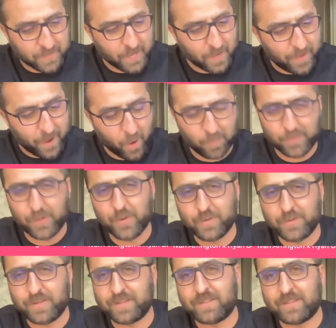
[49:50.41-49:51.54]
I hope
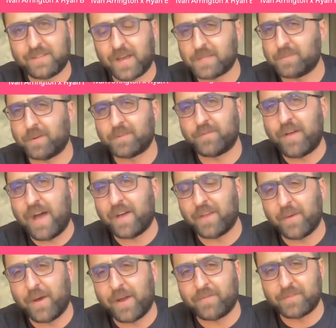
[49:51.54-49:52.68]
you got as much
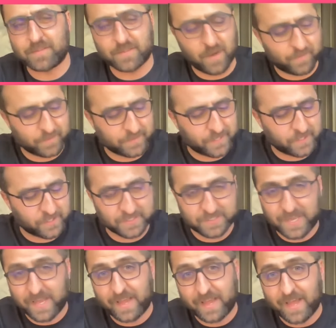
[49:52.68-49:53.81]
value out of this conversation as
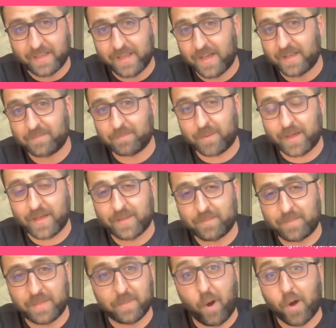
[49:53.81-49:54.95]
I got by
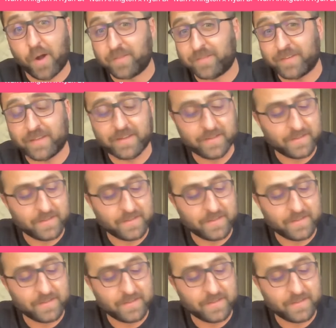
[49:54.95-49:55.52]
being part of it.